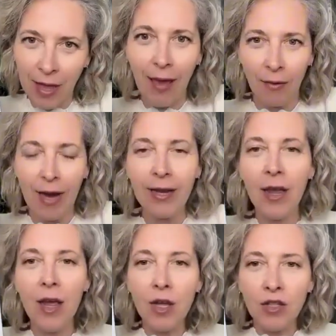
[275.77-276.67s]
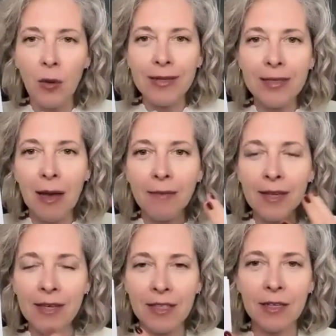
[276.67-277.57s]
Yeah, right. So when
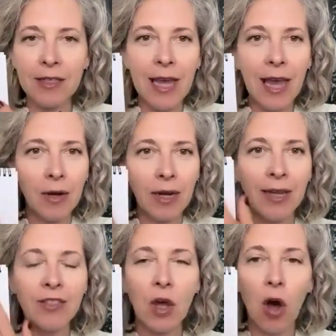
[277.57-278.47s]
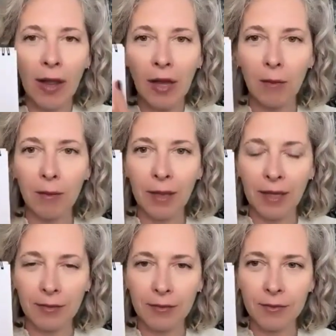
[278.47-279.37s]
something is in integrity, it's whole and
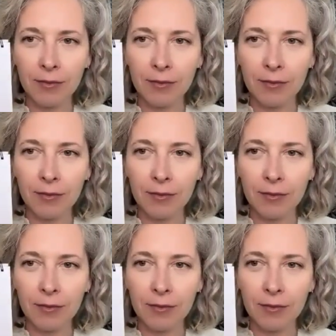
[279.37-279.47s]
complete.